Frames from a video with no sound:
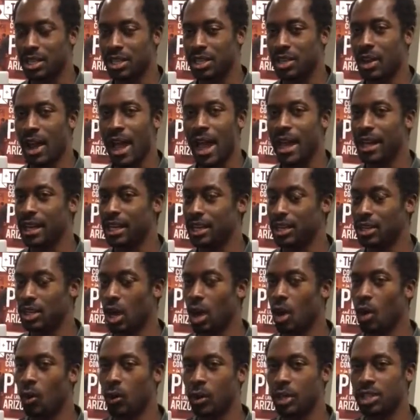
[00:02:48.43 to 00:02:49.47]
You're adding
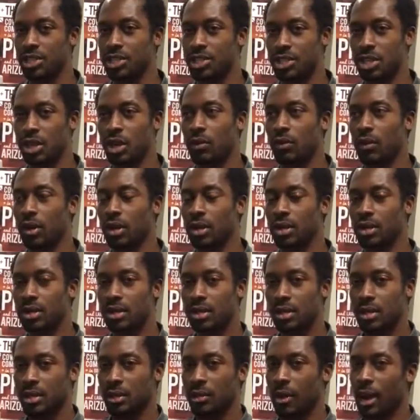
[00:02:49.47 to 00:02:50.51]
gold and silver,
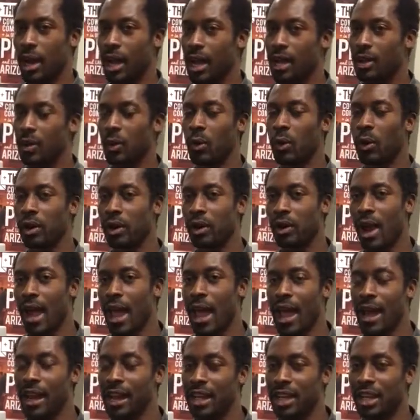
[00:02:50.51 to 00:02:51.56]
right? Or you're
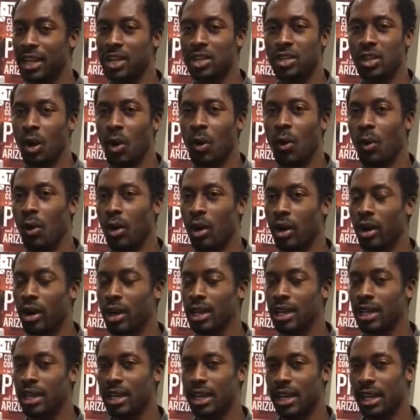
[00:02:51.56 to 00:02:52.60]
adding
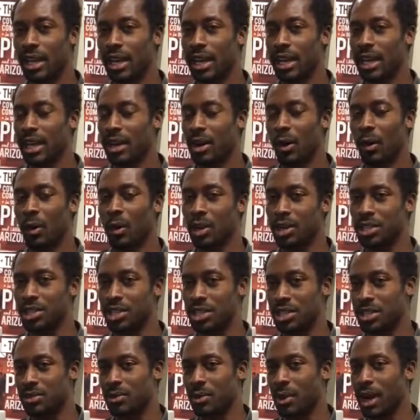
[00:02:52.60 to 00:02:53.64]
corn and
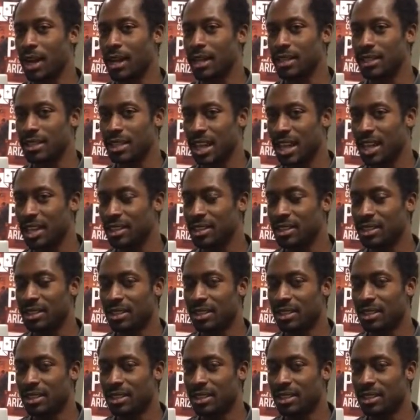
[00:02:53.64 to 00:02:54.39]
oranges, right? And